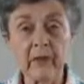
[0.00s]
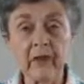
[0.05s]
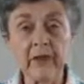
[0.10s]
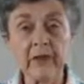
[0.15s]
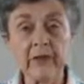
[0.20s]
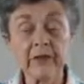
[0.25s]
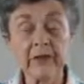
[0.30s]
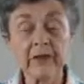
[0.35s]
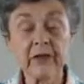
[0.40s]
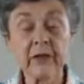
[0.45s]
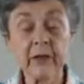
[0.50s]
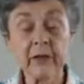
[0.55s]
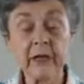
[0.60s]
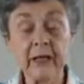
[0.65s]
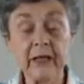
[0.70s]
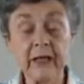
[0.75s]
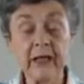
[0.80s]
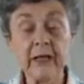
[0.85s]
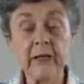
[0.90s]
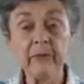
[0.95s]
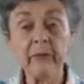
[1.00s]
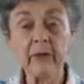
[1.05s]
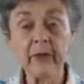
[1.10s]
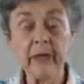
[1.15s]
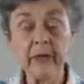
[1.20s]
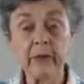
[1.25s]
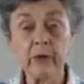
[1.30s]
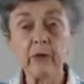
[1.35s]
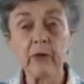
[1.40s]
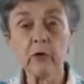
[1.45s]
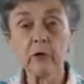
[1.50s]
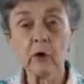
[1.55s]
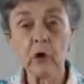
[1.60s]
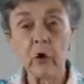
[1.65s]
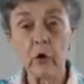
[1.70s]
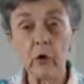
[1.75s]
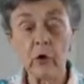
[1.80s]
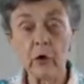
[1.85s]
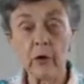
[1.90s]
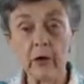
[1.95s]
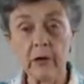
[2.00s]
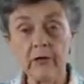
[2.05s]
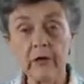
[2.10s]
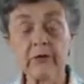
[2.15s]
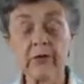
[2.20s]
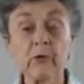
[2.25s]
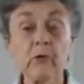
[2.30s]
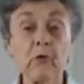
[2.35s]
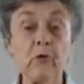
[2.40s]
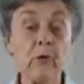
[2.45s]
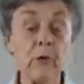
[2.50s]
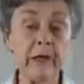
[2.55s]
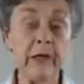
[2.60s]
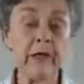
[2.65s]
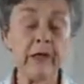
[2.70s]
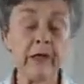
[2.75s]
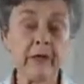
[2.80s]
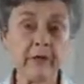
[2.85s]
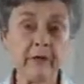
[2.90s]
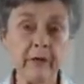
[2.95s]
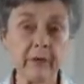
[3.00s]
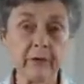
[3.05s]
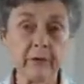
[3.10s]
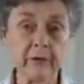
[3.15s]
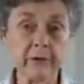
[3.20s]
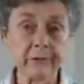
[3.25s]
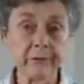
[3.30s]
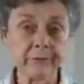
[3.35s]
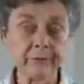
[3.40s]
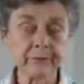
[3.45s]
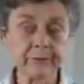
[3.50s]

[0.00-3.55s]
Is there any medical cause for a weakening of bone?